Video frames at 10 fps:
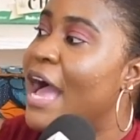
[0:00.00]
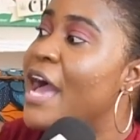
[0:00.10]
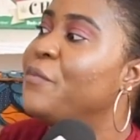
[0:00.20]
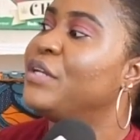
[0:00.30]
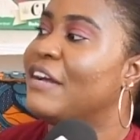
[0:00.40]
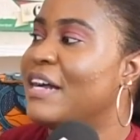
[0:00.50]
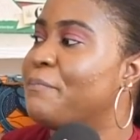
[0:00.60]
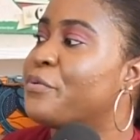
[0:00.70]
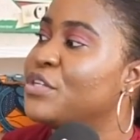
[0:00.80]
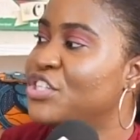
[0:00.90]
would have
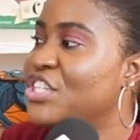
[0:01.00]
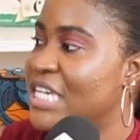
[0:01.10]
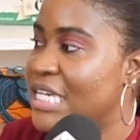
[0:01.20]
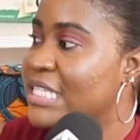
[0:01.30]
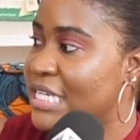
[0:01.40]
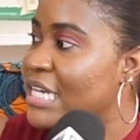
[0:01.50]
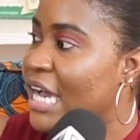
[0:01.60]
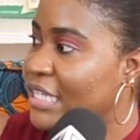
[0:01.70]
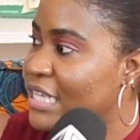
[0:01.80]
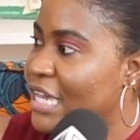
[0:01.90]
appreciated
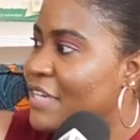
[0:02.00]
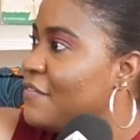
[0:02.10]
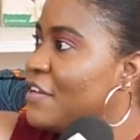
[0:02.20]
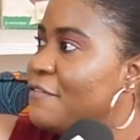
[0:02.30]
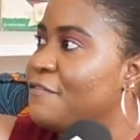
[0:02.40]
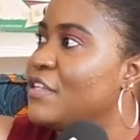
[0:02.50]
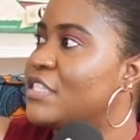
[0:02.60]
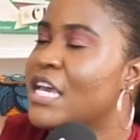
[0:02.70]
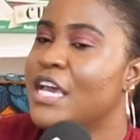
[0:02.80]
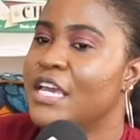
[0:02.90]
that. And
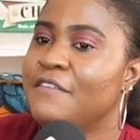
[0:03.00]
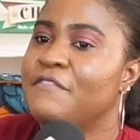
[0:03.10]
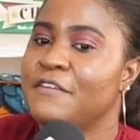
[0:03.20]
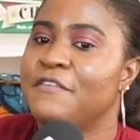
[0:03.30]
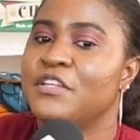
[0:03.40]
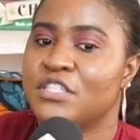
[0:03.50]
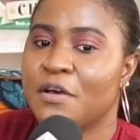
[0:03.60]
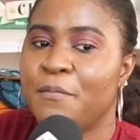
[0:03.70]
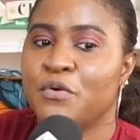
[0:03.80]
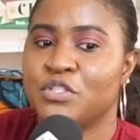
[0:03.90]
even if it's
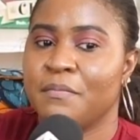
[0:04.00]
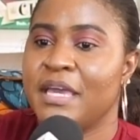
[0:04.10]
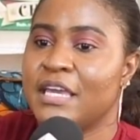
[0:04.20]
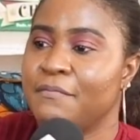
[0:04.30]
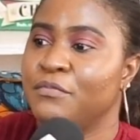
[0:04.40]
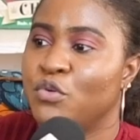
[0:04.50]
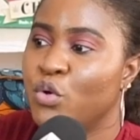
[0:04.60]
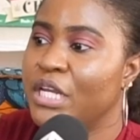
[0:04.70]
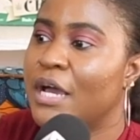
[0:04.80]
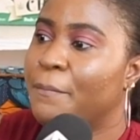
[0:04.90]
supposed to make him
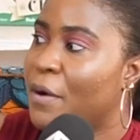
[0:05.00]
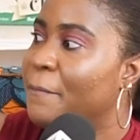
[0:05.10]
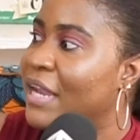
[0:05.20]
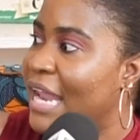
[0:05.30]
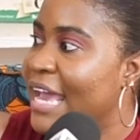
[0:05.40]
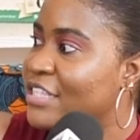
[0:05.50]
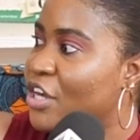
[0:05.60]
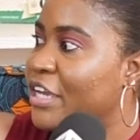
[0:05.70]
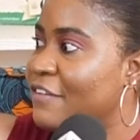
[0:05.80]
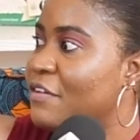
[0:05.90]
do in a proper light,
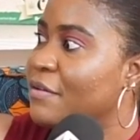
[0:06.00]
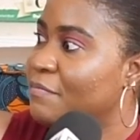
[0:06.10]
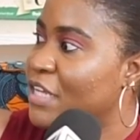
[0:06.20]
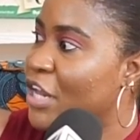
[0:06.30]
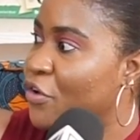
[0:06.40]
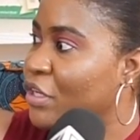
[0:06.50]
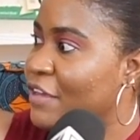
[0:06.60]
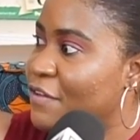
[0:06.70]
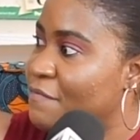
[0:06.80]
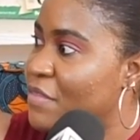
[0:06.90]
or give him
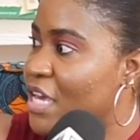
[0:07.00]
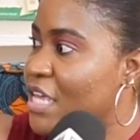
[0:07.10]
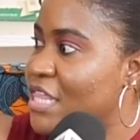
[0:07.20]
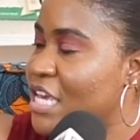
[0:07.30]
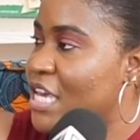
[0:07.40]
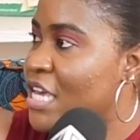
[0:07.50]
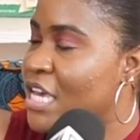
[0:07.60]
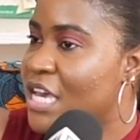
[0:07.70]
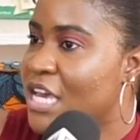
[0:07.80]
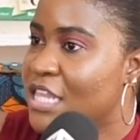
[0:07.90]

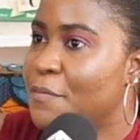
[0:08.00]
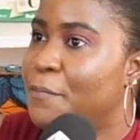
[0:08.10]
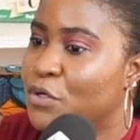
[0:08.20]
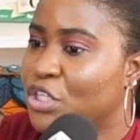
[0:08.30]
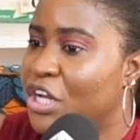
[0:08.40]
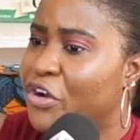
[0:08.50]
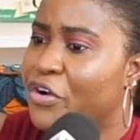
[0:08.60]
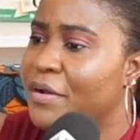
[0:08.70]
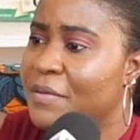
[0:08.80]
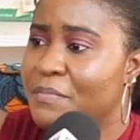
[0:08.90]
the push and the
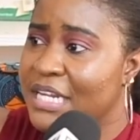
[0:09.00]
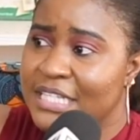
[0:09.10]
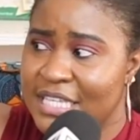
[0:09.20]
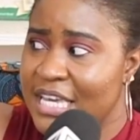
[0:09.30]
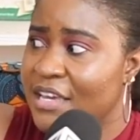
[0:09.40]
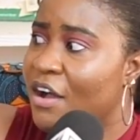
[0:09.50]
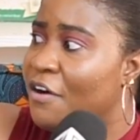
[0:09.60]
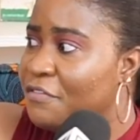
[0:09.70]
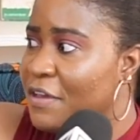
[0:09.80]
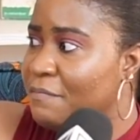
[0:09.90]
credibility
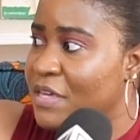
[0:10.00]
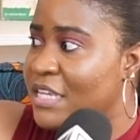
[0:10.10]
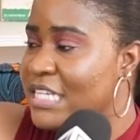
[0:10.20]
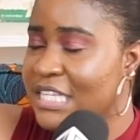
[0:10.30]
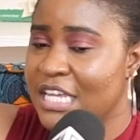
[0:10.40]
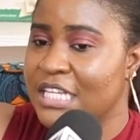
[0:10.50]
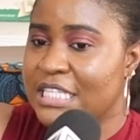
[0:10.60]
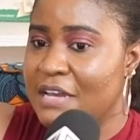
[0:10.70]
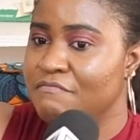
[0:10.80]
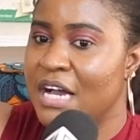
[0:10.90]
of him being this
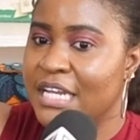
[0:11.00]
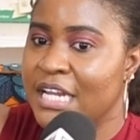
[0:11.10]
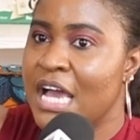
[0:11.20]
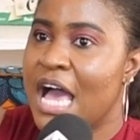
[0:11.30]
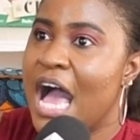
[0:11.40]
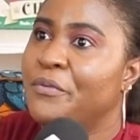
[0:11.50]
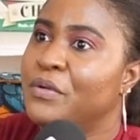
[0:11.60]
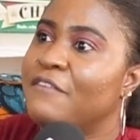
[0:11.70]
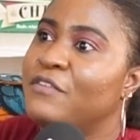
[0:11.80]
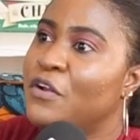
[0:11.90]
innocent man, I
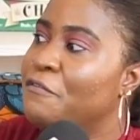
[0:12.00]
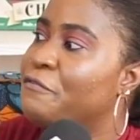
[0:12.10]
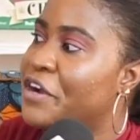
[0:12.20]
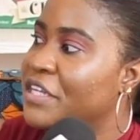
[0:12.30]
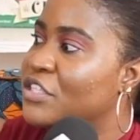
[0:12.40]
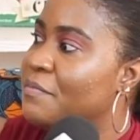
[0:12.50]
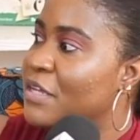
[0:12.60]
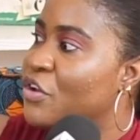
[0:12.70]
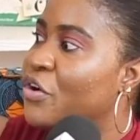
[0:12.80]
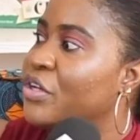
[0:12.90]
would have loved for it to
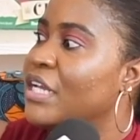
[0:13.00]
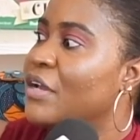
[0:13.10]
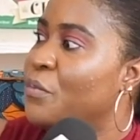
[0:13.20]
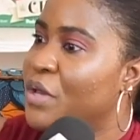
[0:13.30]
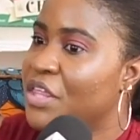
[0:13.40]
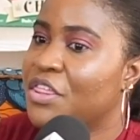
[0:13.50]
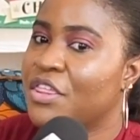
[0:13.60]
be done with